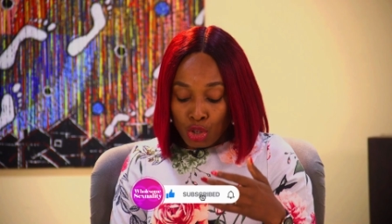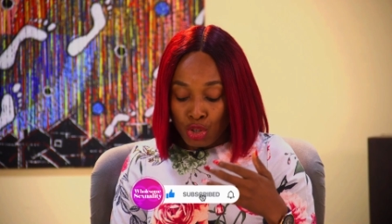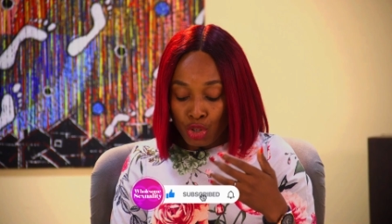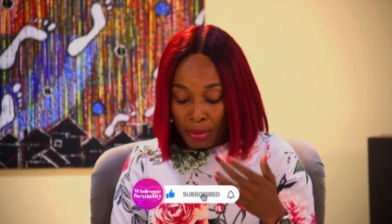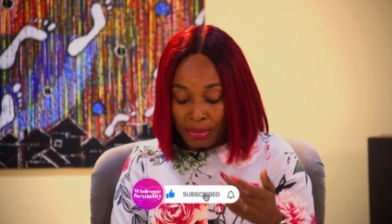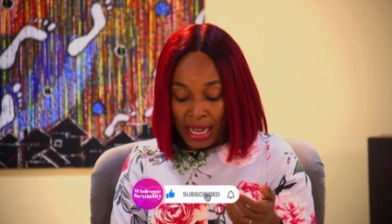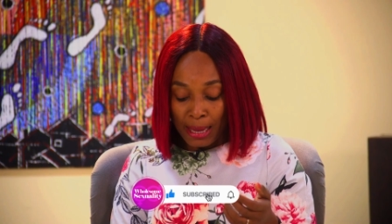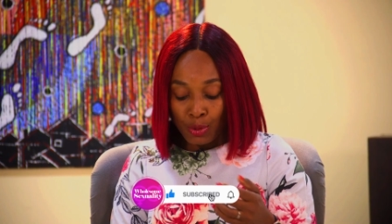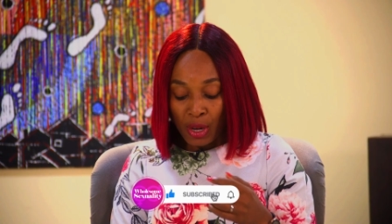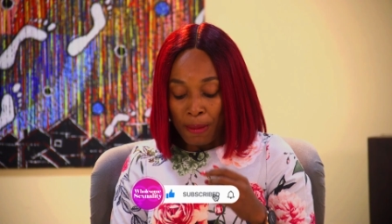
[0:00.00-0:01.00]
So
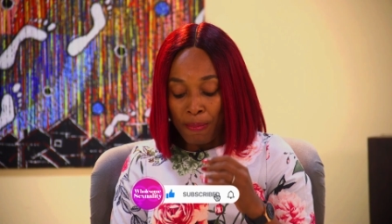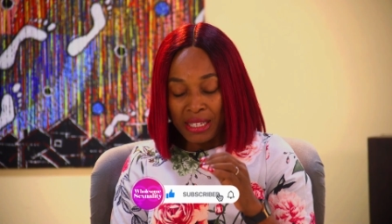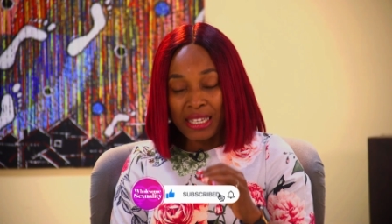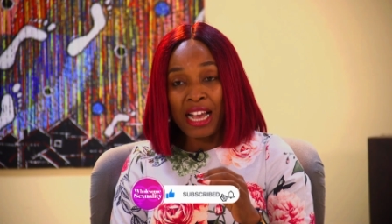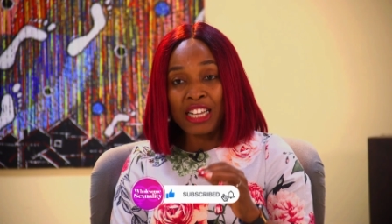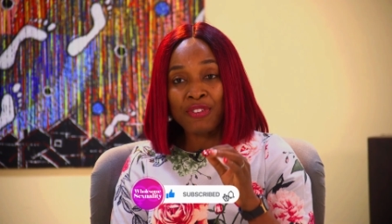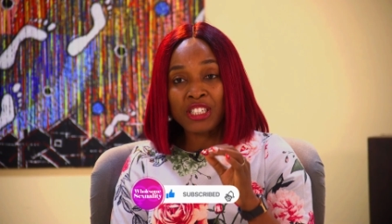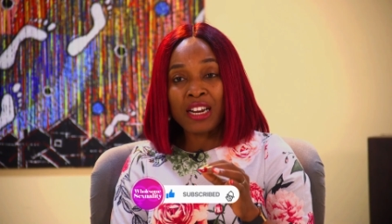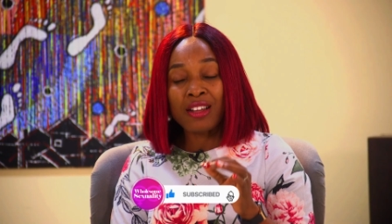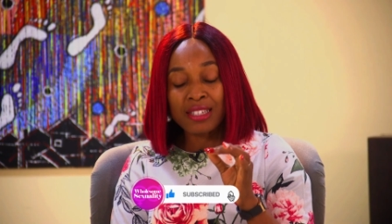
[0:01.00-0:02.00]
sometimes when a person has
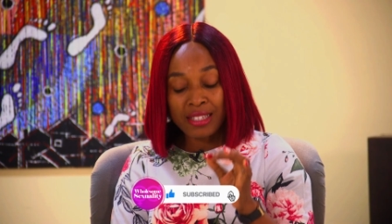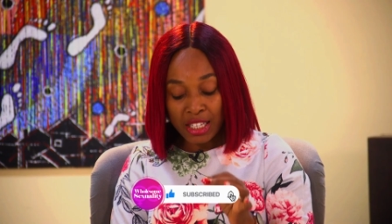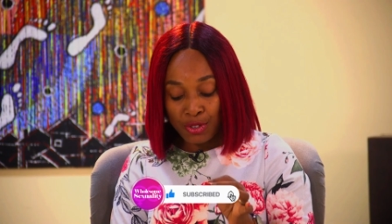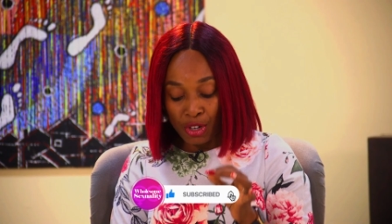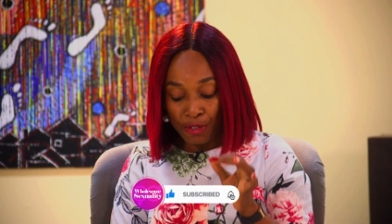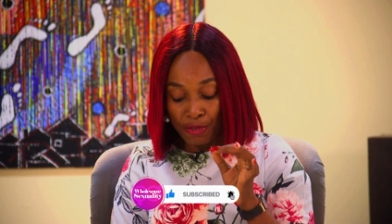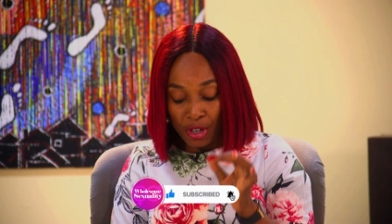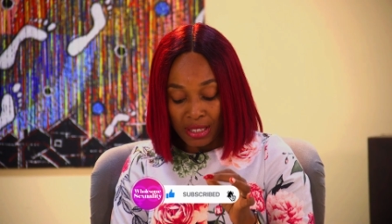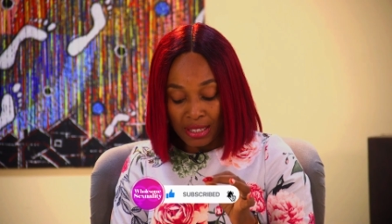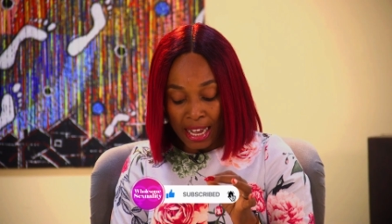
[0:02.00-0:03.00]
vaginal sex for the
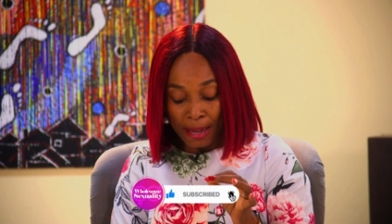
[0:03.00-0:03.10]
first